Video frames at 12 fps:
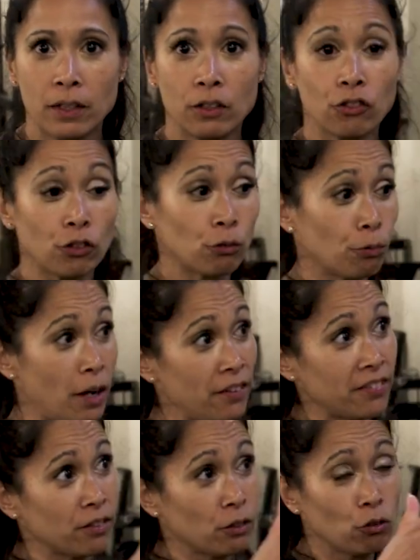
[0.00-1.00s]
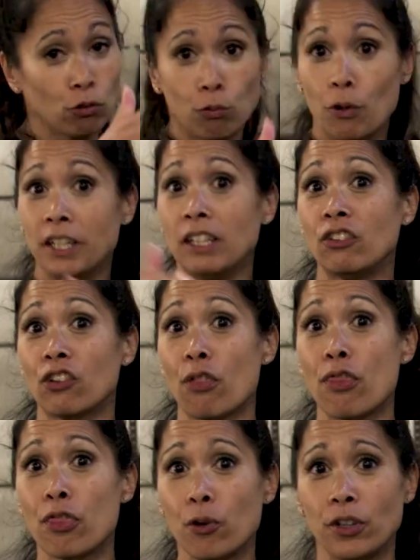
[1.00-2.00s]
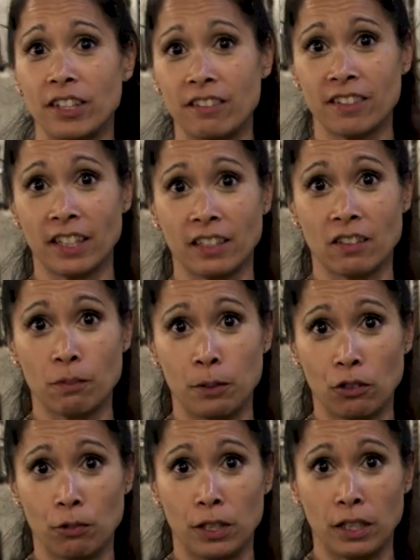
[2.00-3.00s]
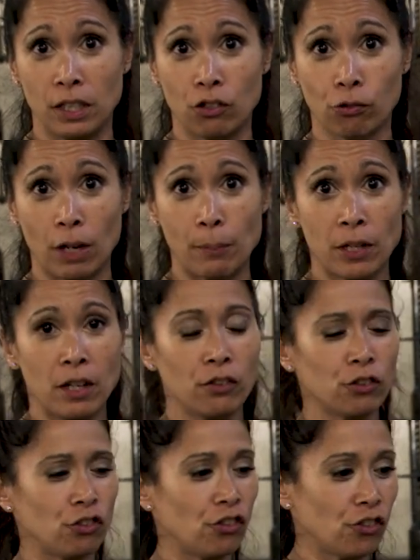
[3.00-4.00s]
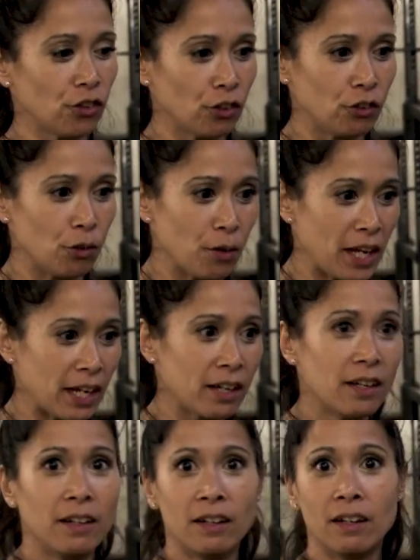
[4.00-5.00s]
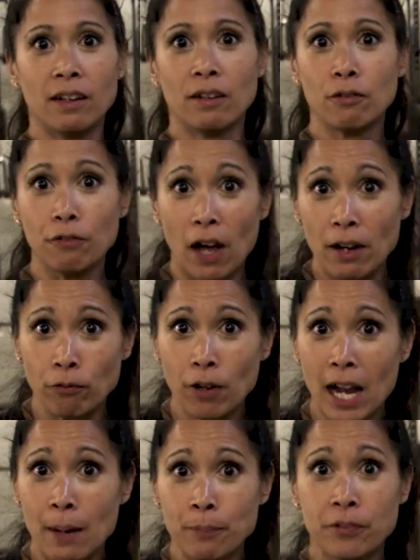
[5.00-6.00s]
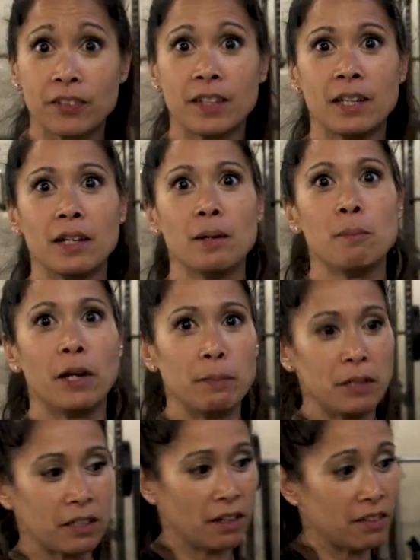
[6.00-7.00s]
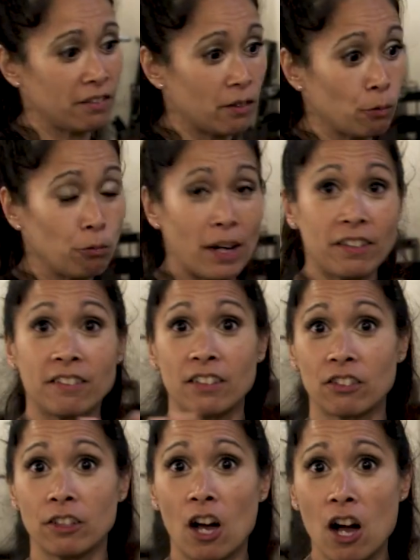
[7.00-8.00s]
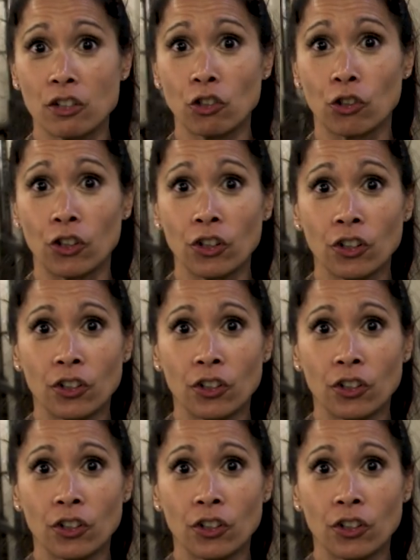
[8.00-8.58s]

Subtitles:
she'll rest 20 to 30 seconds between each rep. So she's still doing 5 reps, but because the rest is longer,